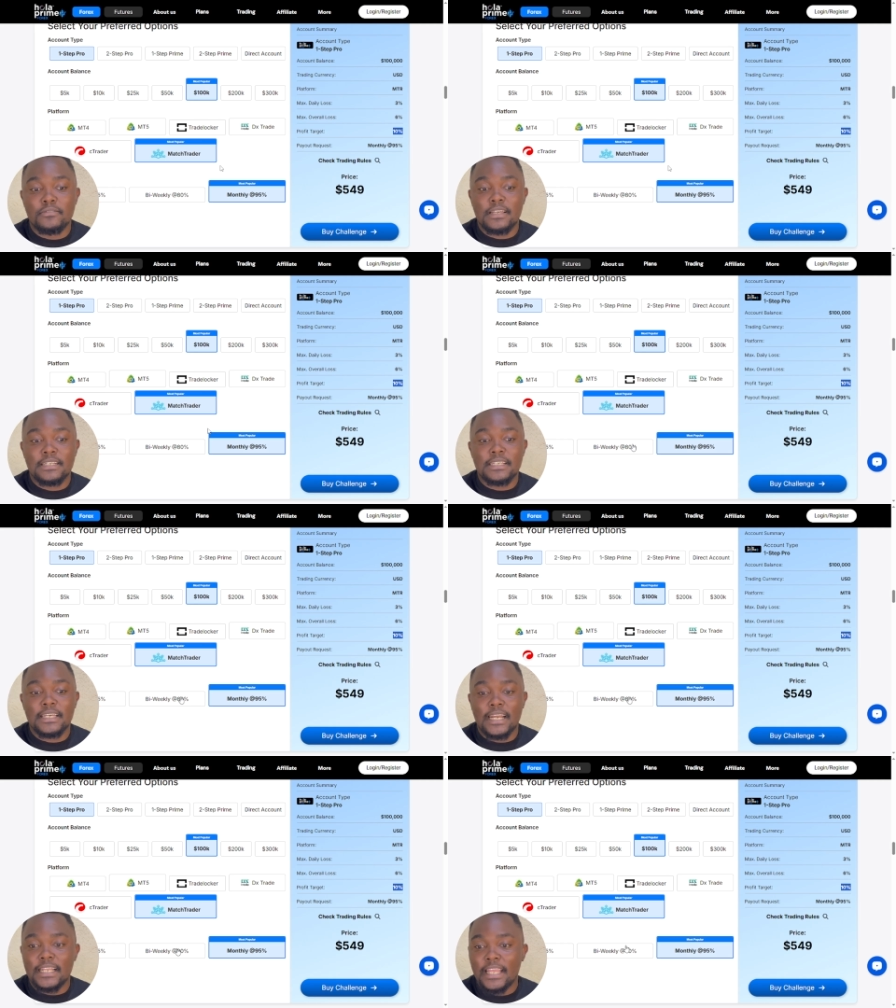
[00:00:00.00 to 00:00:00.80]
As you can
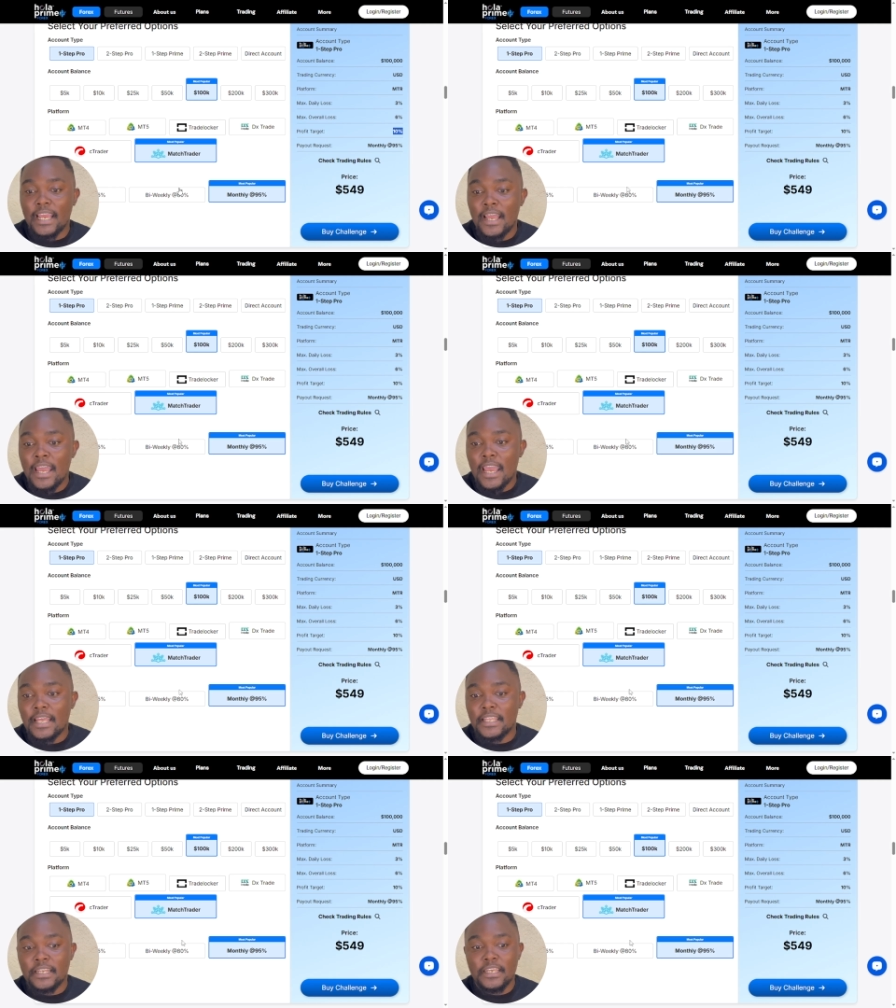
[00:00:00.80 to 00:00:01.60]
see right there.
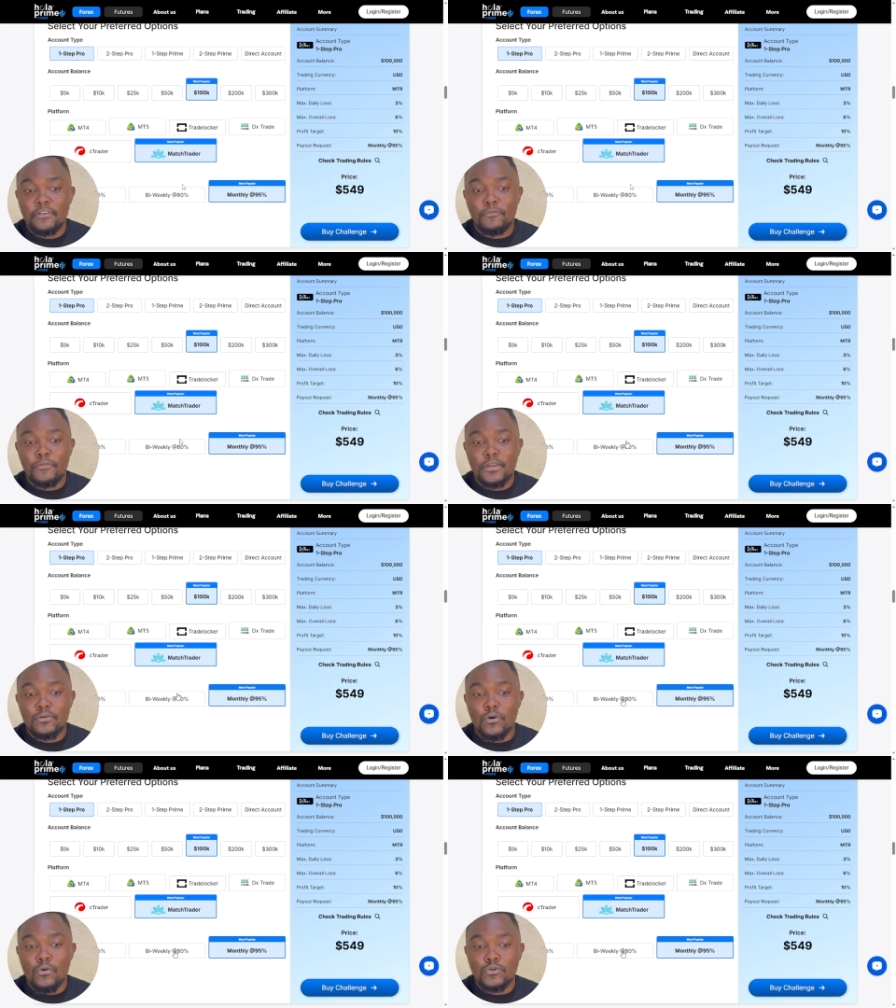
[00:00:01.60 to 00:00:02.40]
And then if
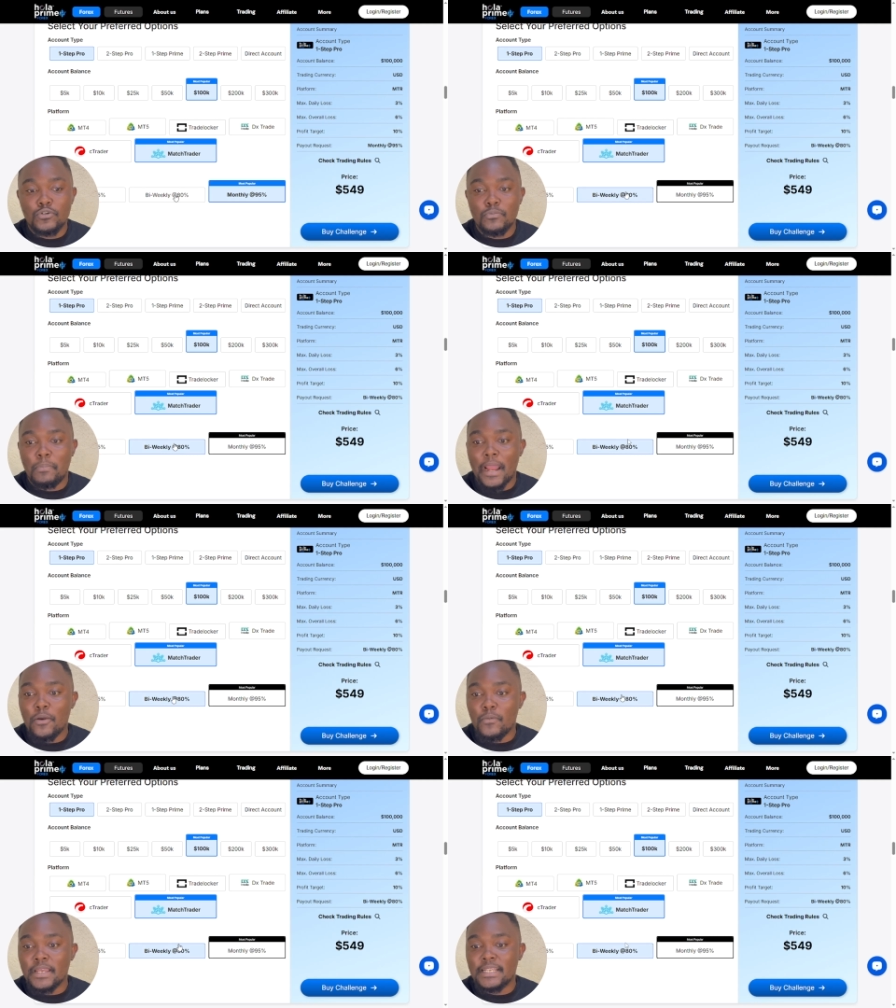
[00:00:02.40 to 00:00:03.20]
we go to
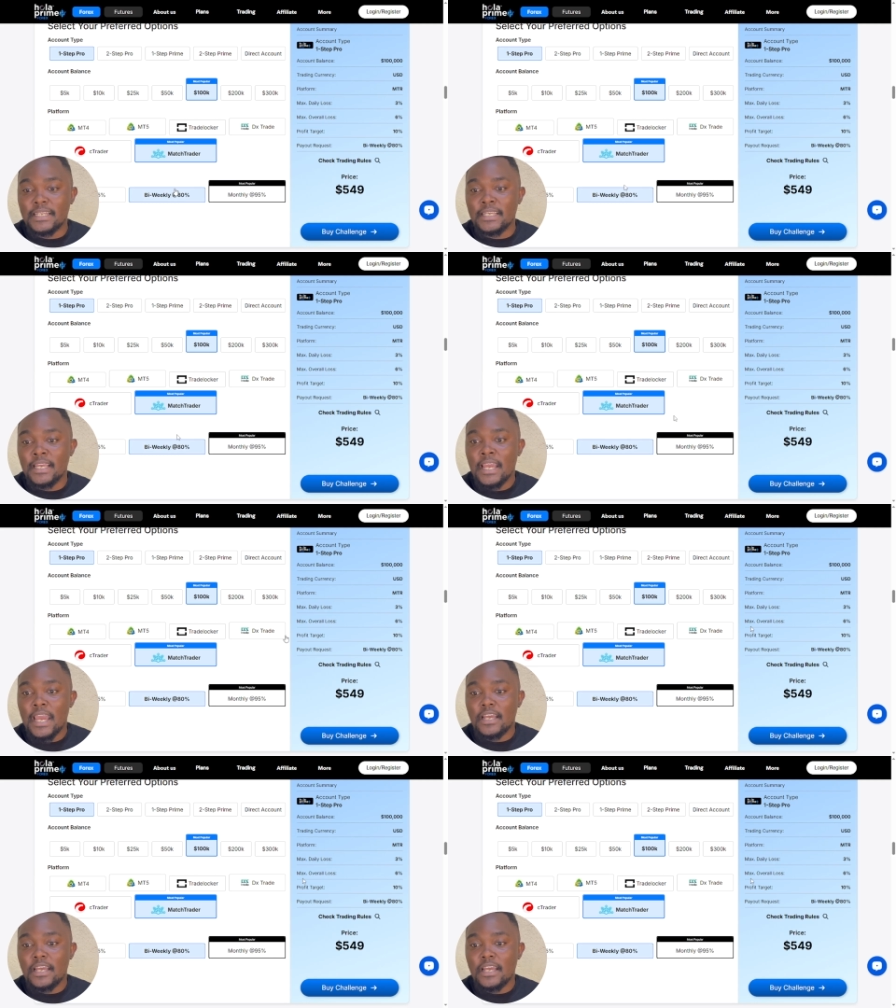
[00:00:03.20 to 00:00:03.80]
bi-weekly,